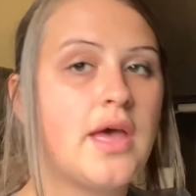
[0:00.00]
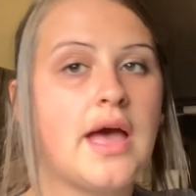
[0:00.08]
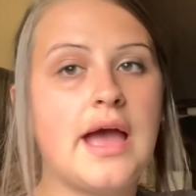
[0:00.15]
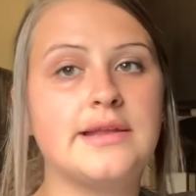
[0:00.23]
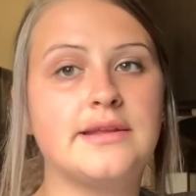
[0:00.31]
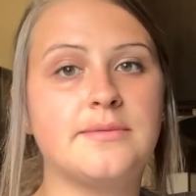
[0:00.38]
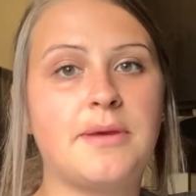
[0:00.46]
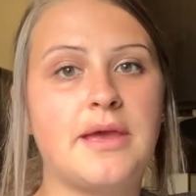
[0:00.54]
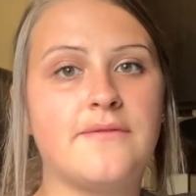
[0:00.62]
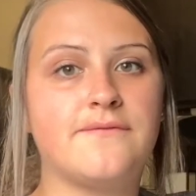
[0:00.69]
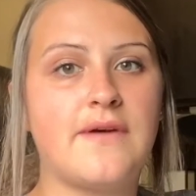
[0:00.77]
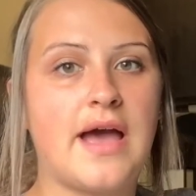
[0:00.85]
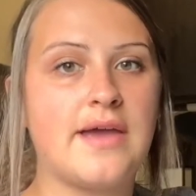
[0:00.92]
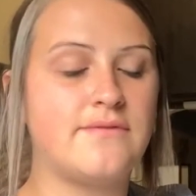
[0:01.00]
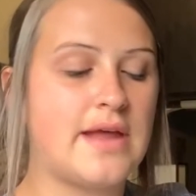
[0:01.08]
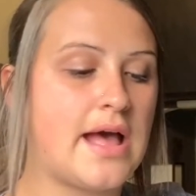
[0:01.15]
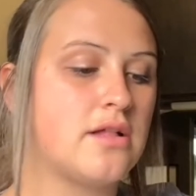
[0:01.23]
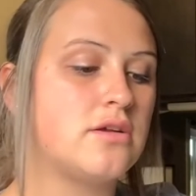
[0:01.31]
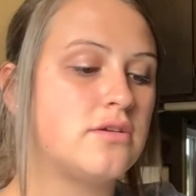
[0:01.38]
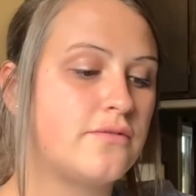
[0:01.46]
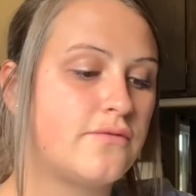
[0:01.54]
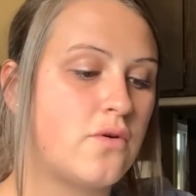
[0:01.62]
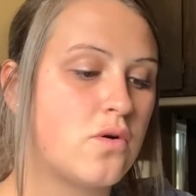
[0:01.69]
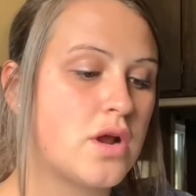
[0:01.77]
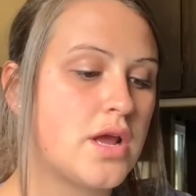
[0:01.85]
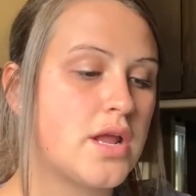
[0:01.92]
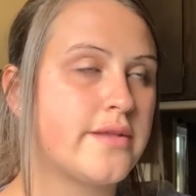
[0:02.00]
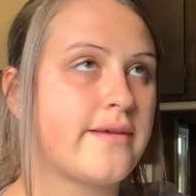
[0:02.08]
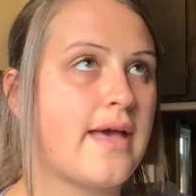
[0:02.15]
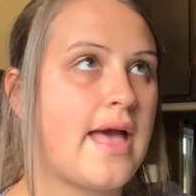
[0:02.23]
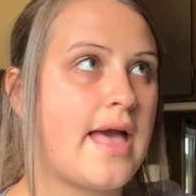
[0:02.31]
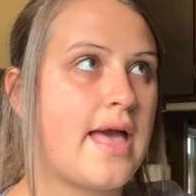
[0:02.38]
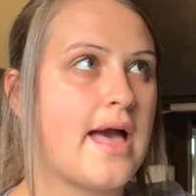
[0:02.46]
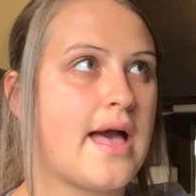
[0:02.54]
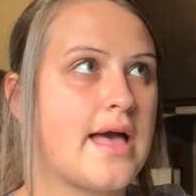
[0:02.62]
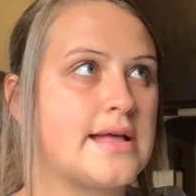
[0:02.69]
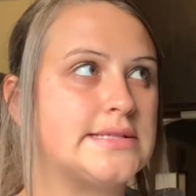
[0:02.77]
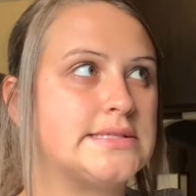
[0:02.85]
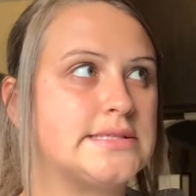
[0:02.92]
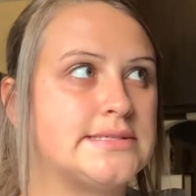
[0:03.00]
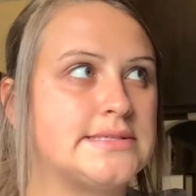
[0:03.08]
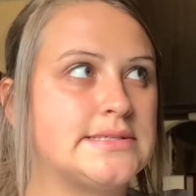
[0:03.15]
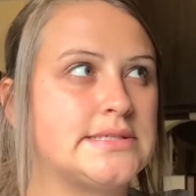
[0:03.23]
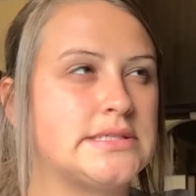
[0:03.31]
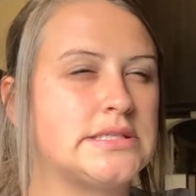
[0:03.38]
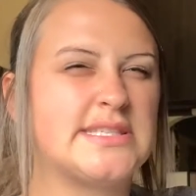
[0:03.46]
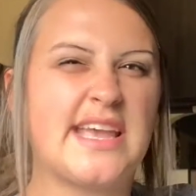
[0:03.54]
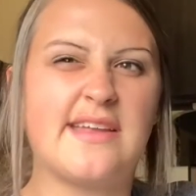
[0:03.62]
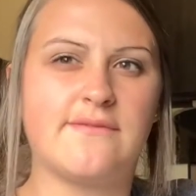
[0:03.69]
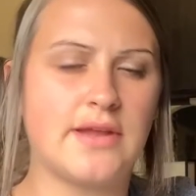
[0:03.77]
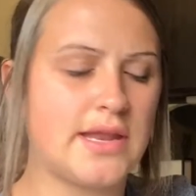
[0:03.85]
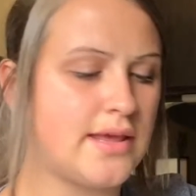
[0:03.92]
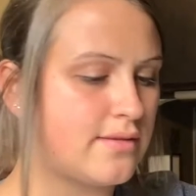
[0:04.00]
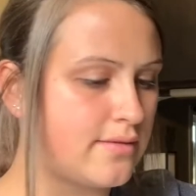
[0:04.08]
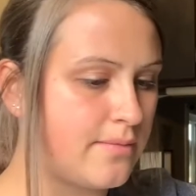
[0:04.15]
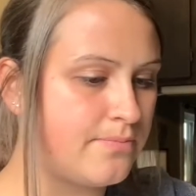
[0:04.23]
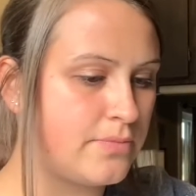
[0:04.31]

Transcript: I did pay five dollars for it at Saint Vinny's.